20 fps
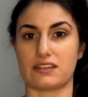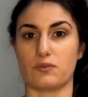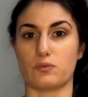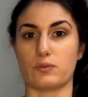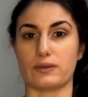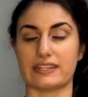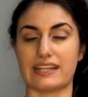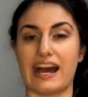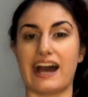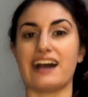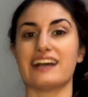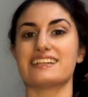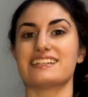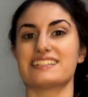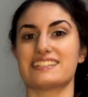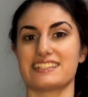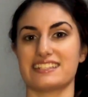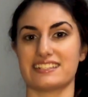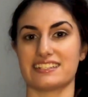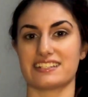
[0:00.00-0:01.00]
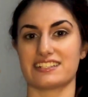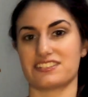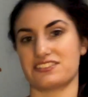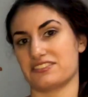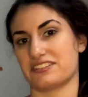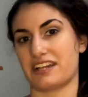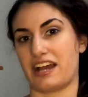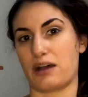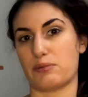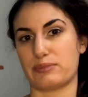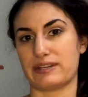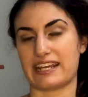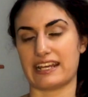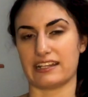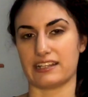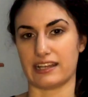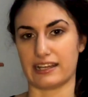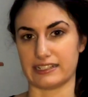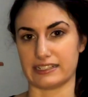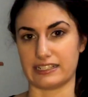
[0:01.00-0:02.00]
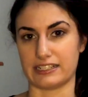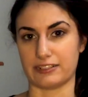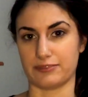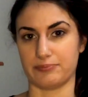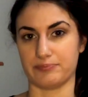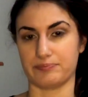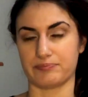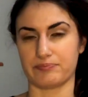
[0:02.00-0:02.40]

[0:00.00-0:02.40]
with high ceilings to accommodate lighting,